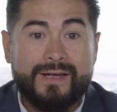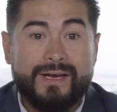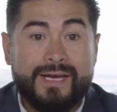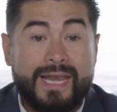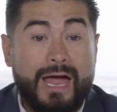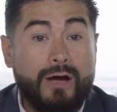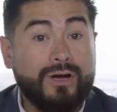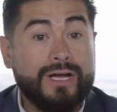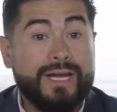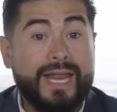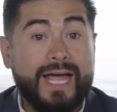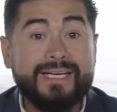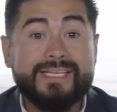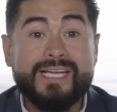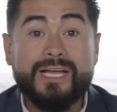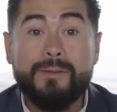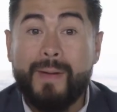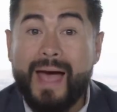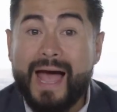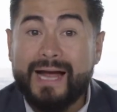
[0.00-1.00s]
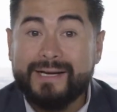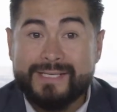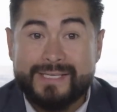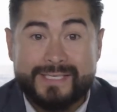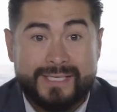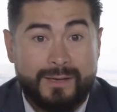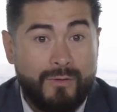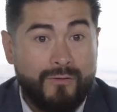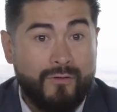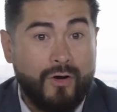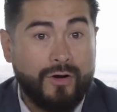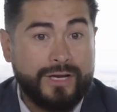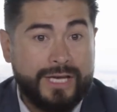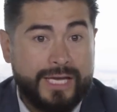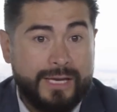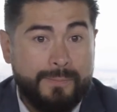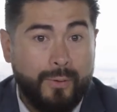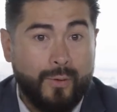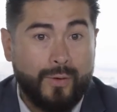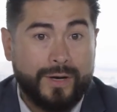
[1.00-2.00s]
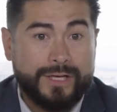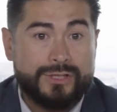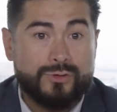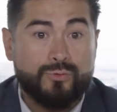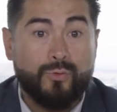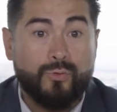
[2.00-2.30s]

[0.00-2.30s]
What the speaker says: Now, connecting back to some of our key points,